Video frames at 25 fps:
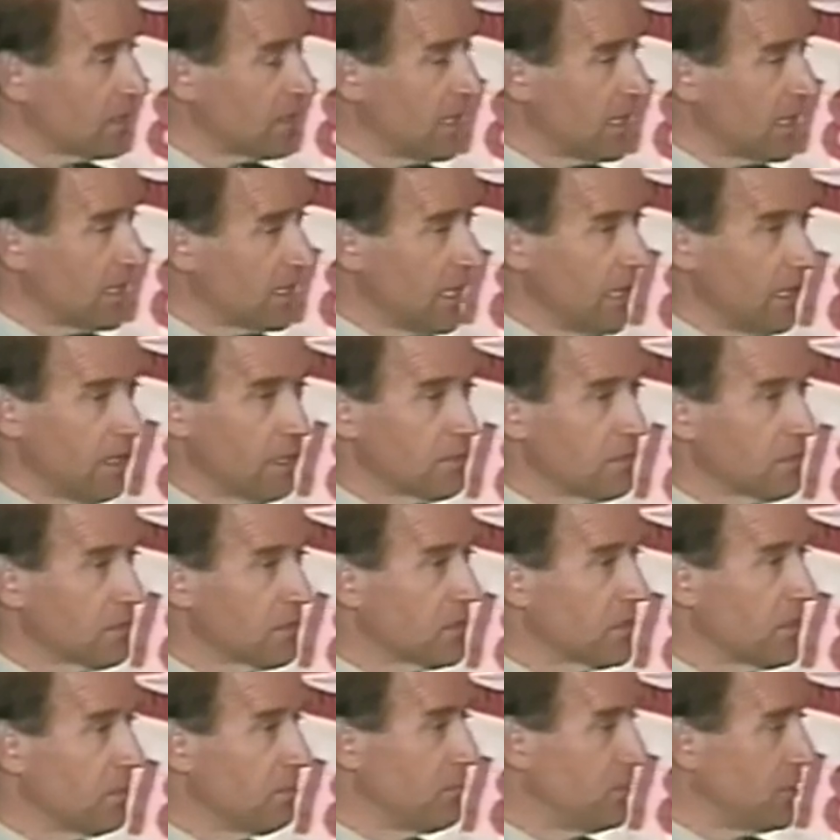I acknowledge, are
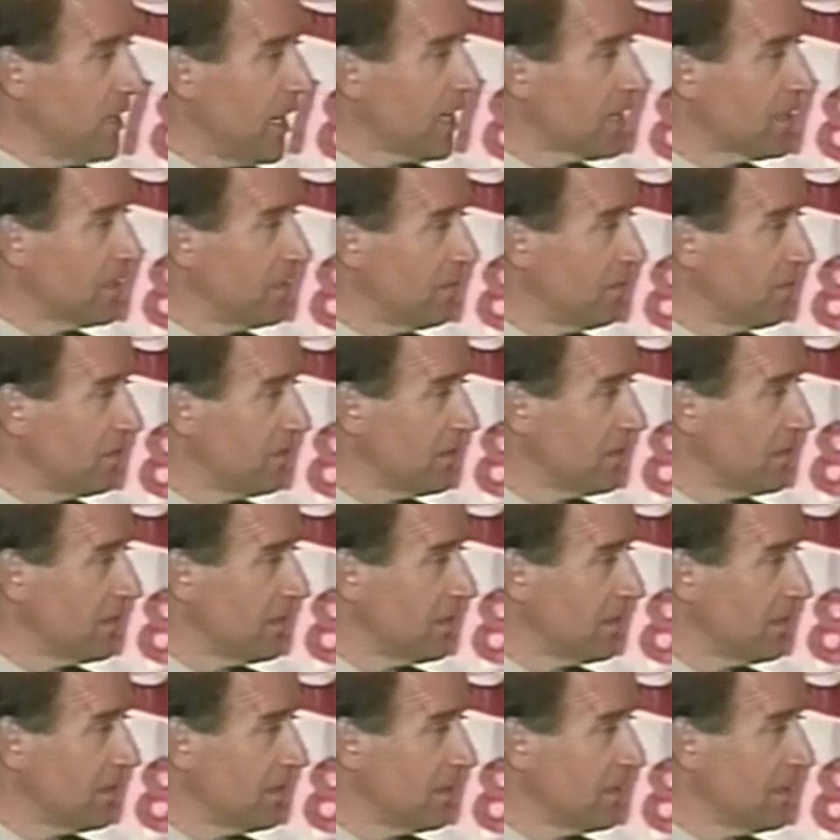subjective,
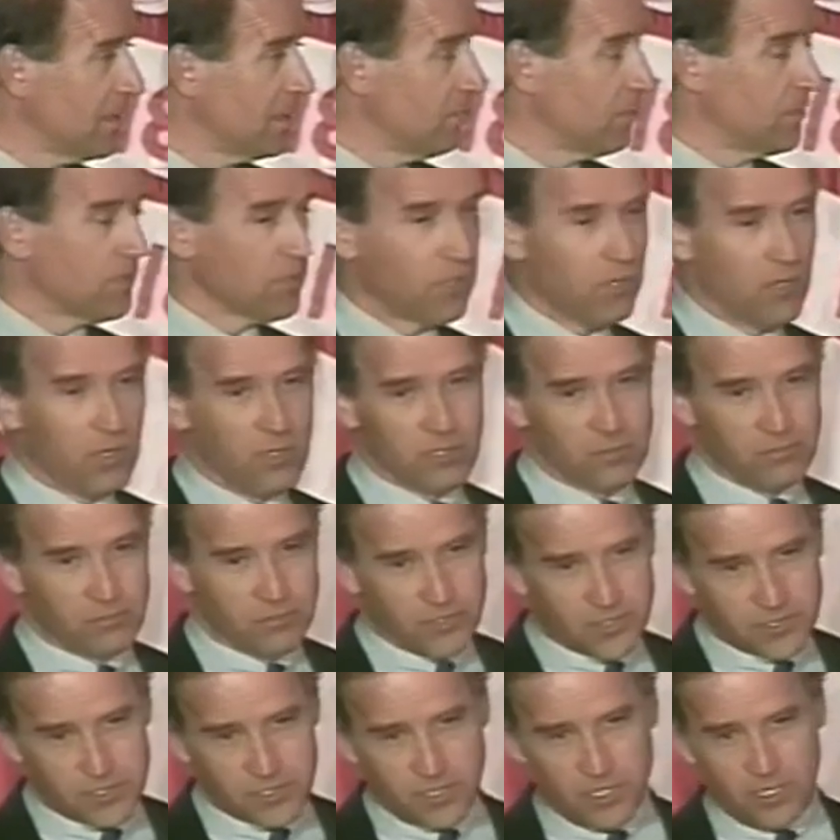but all of
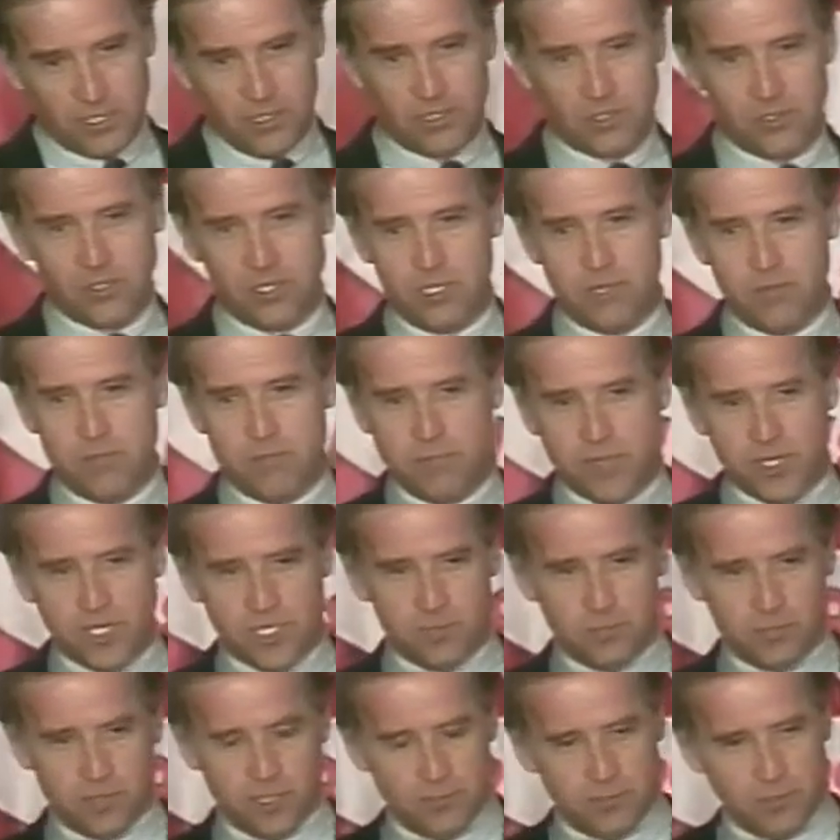which are
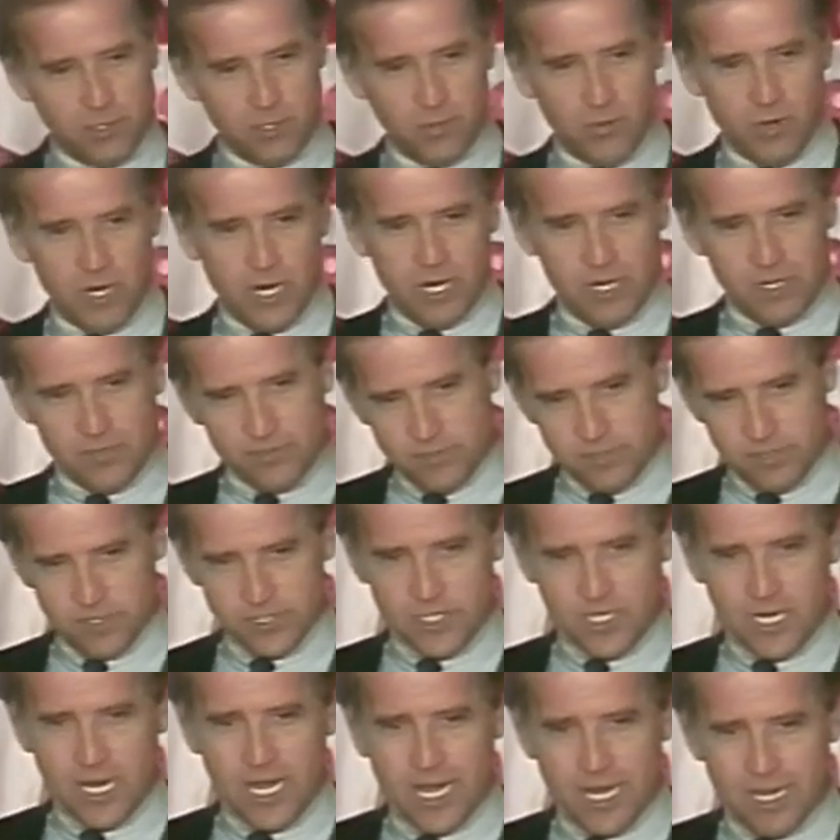minimally required for the
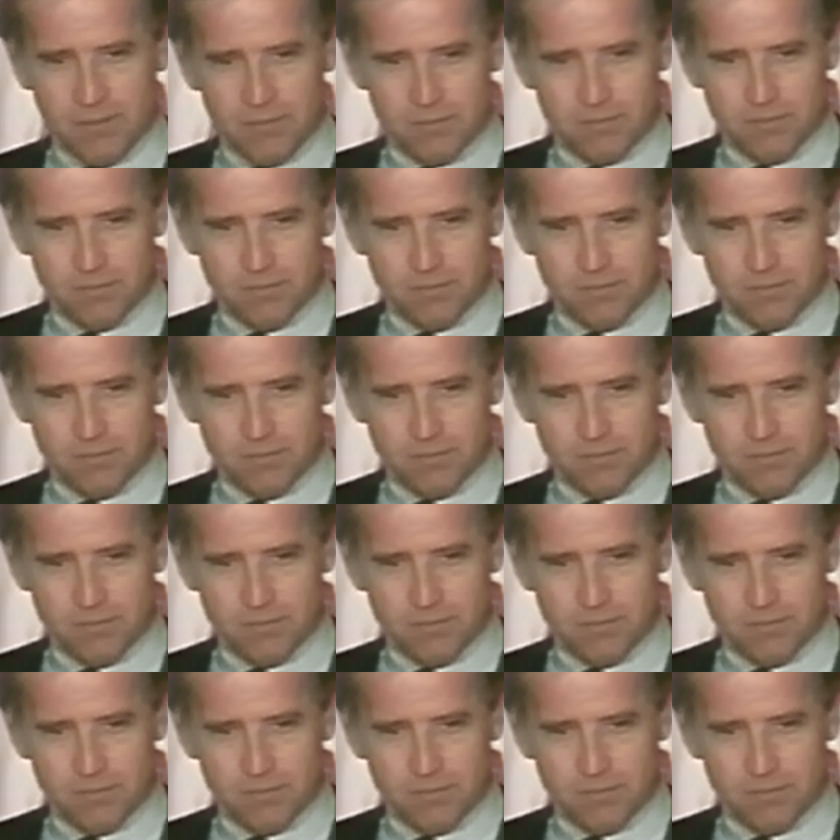job.